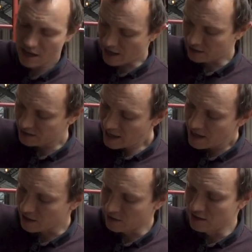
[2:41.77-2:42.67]
And
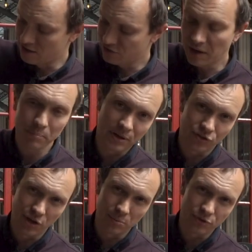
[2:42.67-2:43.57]
lag in damping
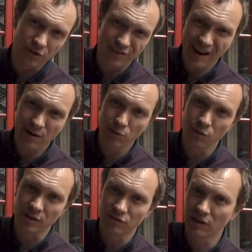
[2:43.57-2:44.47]
terms is how
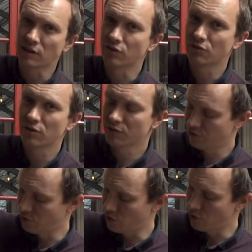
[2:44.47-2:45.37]
long it takes
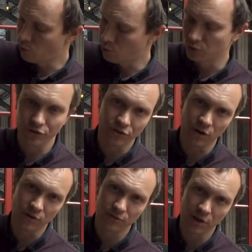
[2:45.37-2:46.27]
for oil to
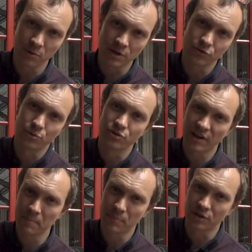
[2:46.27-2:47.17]
start flowing through the
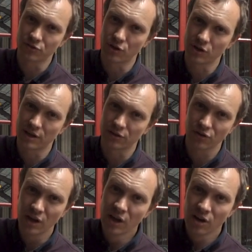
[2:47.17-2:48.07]
damping
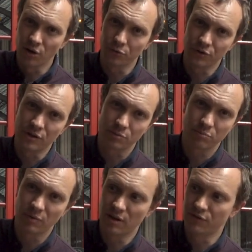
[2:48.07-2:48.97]
circuit. Obviously,
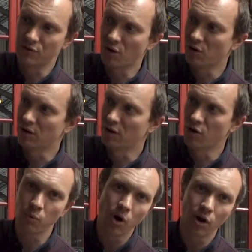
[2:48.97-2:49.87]
if you've got
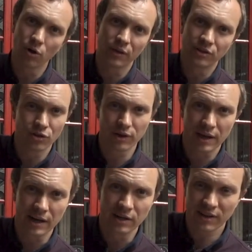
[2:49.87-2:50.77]
a while, then you're not
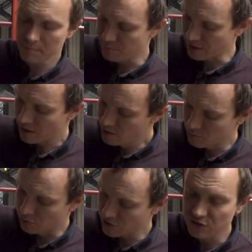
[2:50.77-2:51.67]
getting any damping.
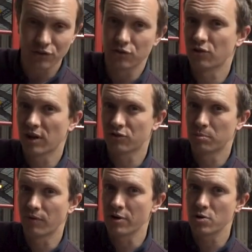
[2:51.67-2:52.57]
But with this, it should actually
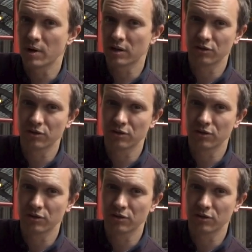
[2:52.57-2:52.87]
be very quick.